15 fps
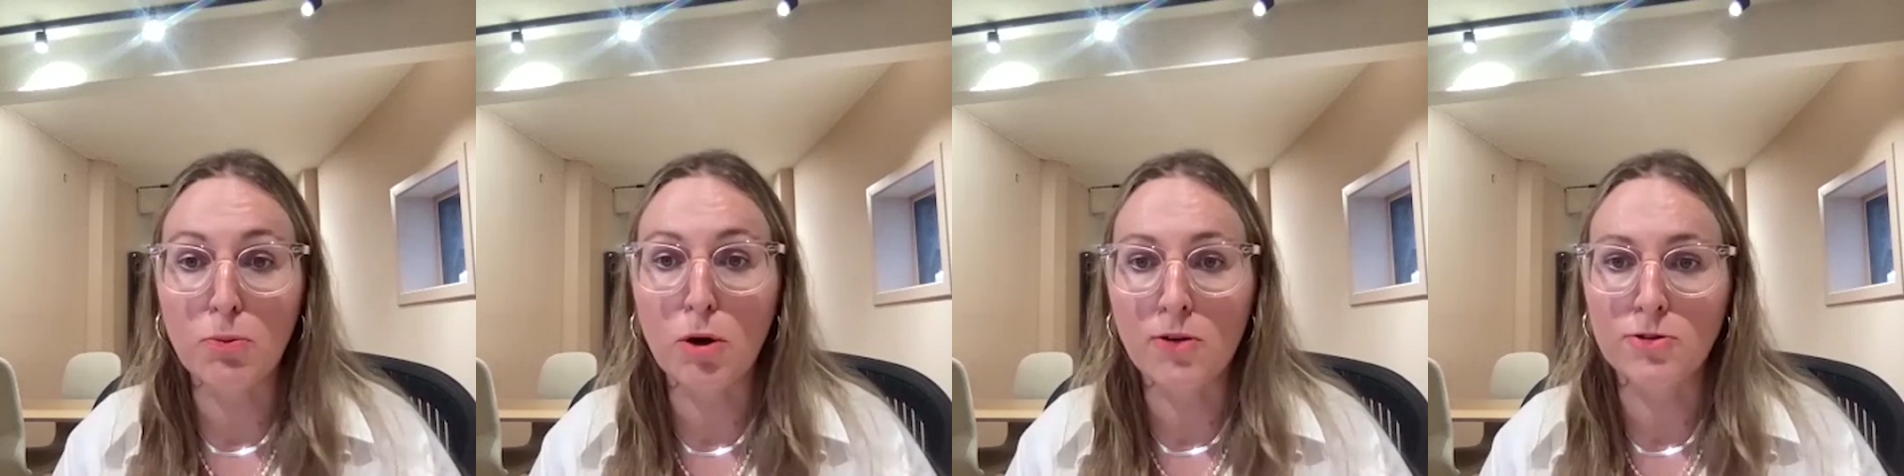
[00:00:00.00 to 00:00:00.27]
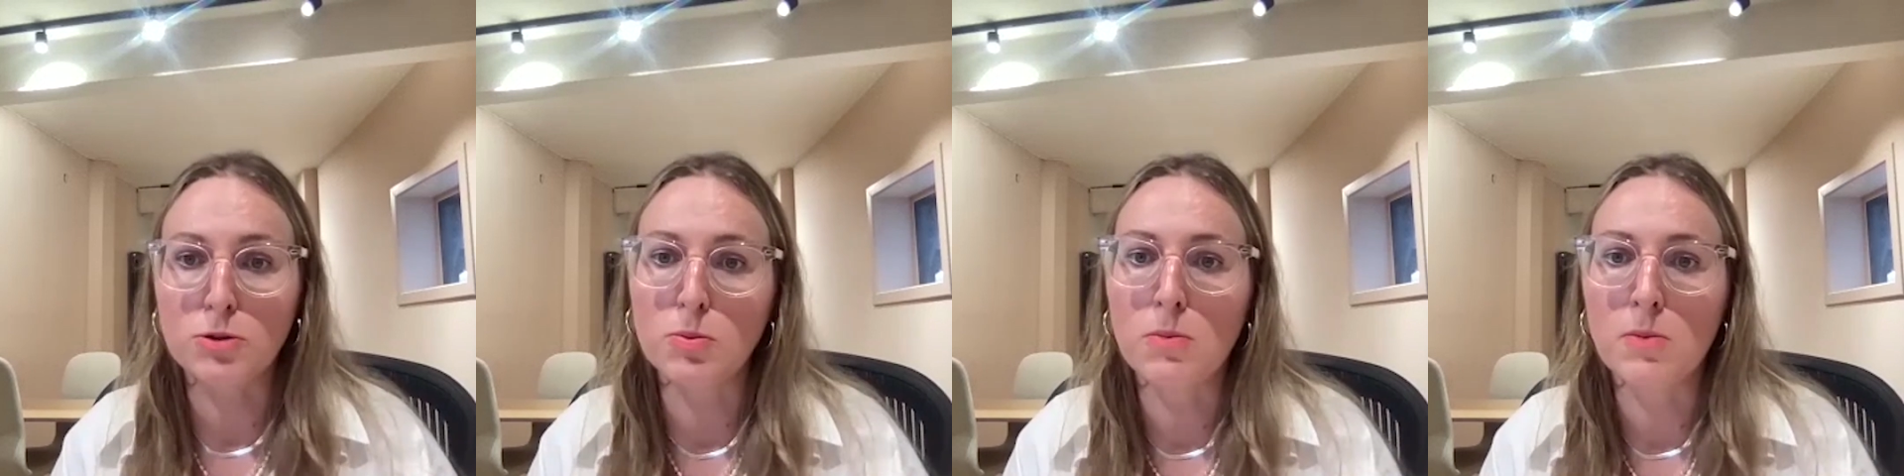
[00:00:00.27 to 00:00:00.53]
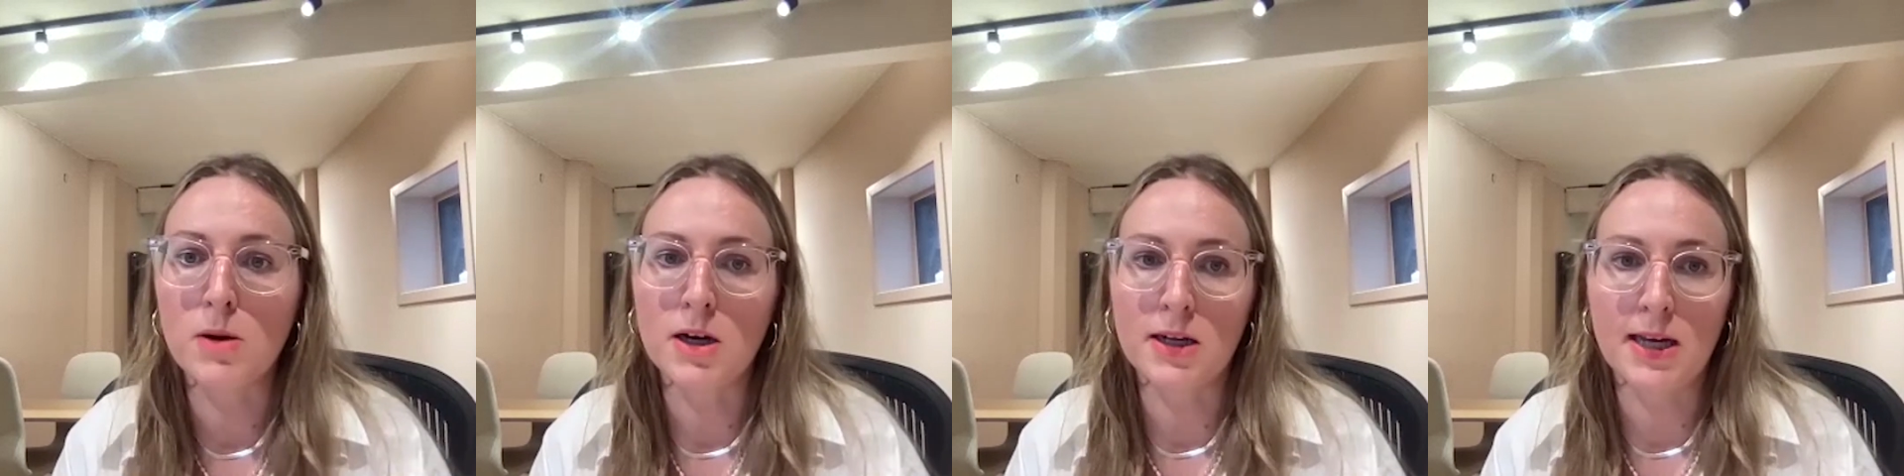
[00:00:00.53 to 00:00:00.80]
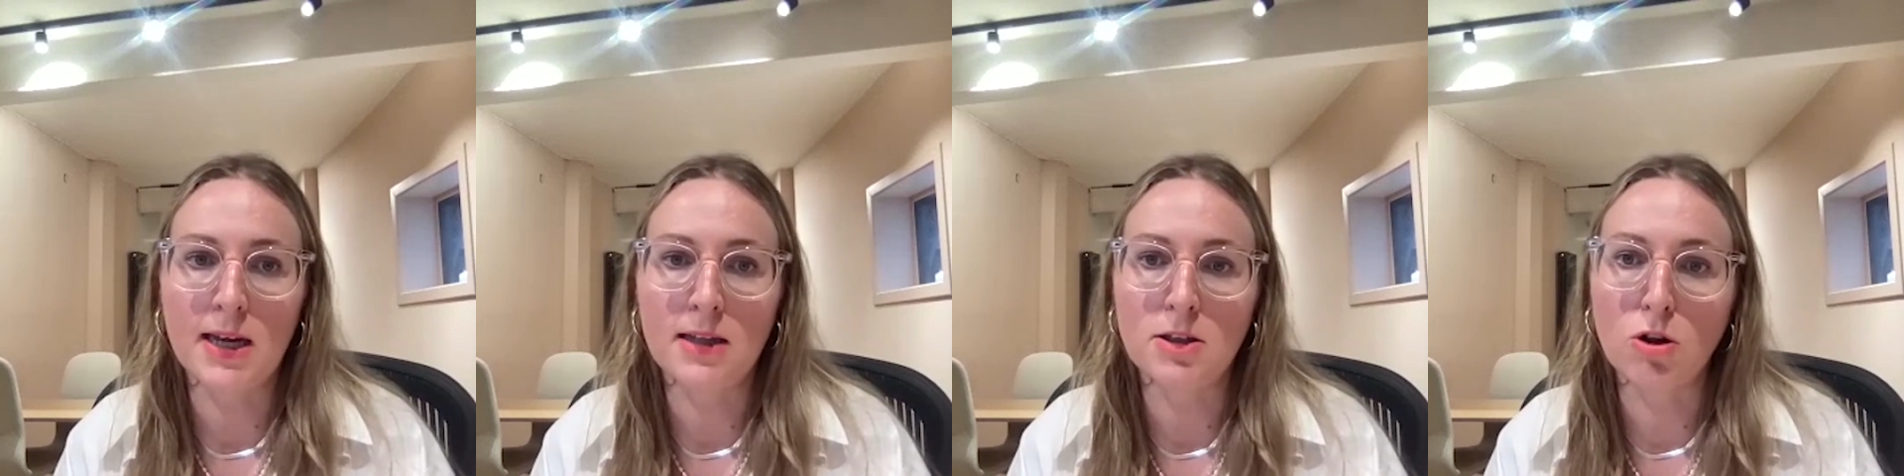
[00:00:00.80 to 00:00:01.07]
profitable
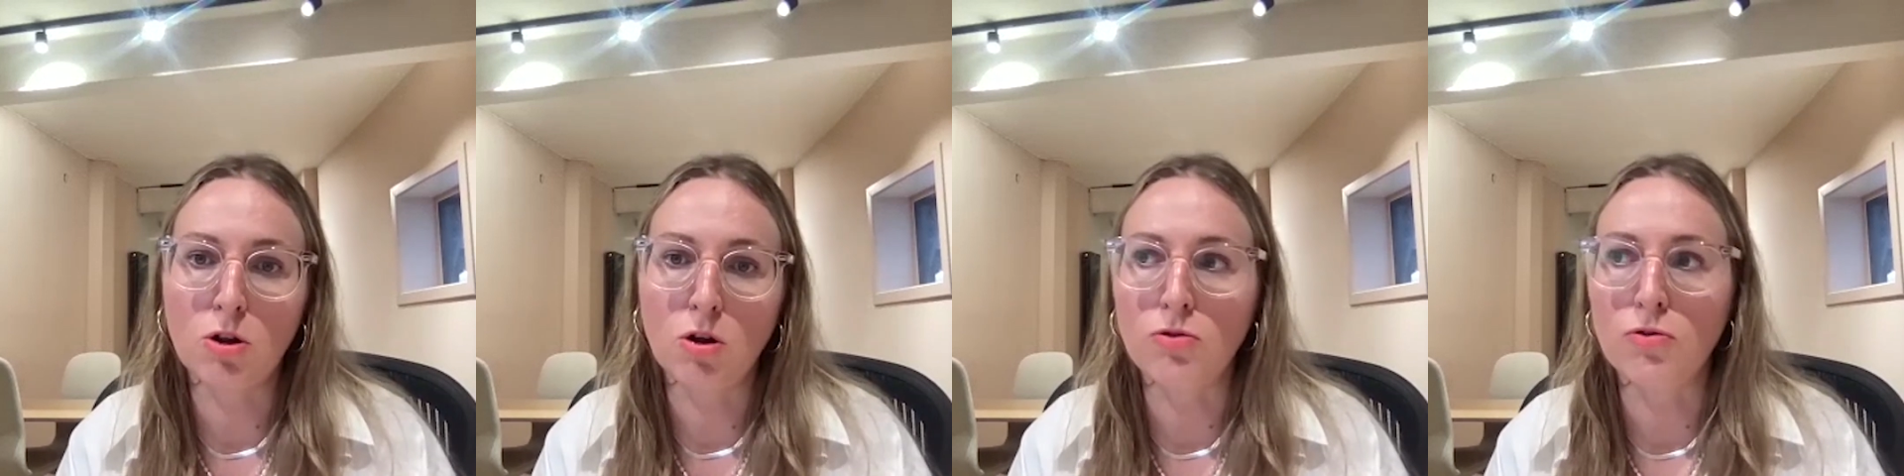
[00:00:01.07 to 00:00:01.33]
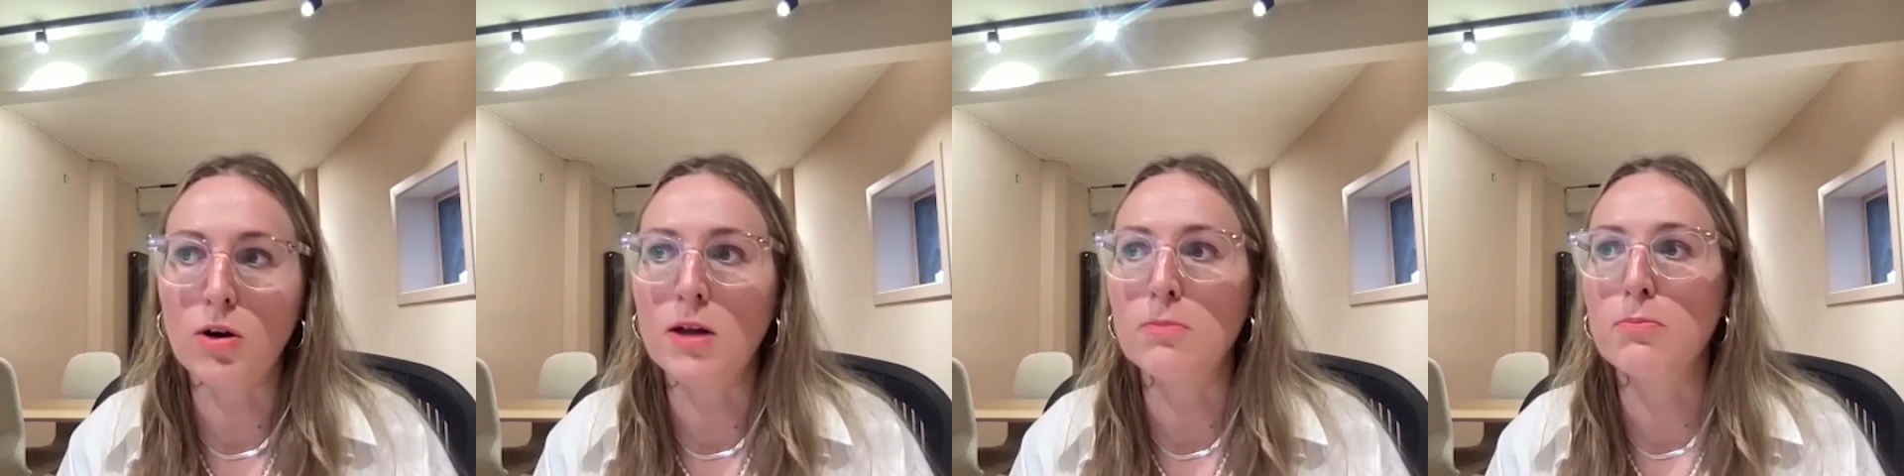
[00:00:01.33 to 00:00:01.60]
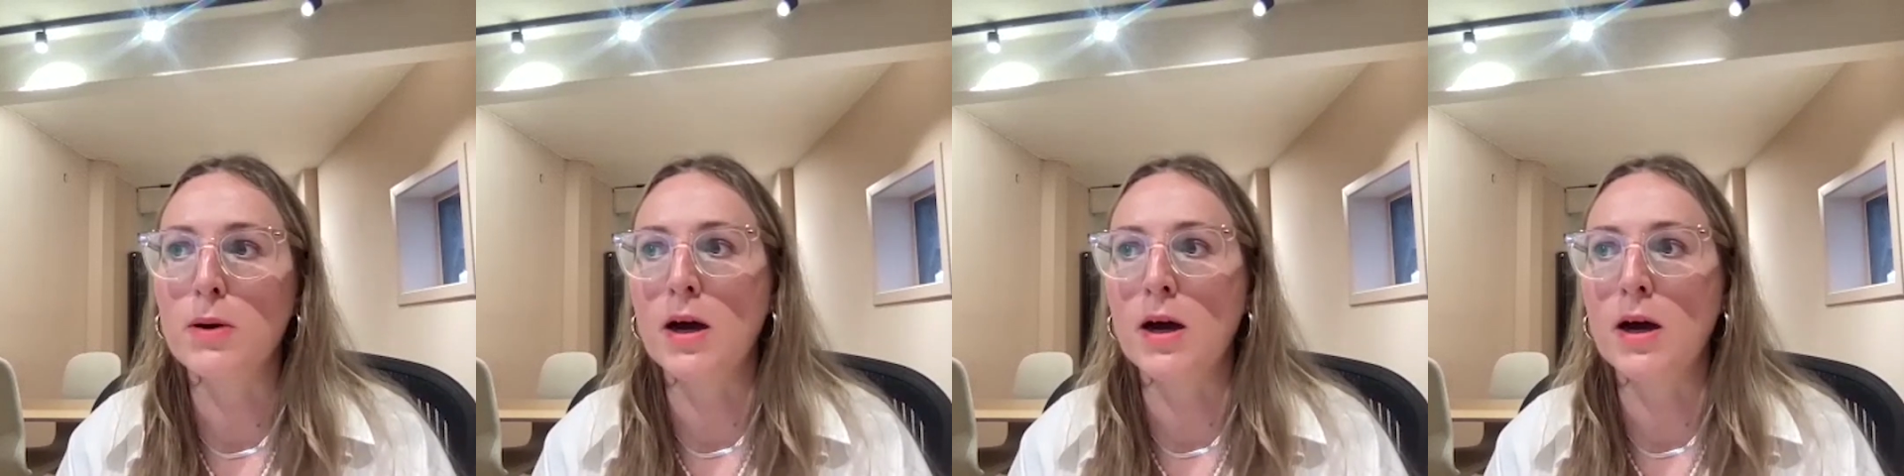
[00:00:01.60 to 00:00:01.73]
market in the long run.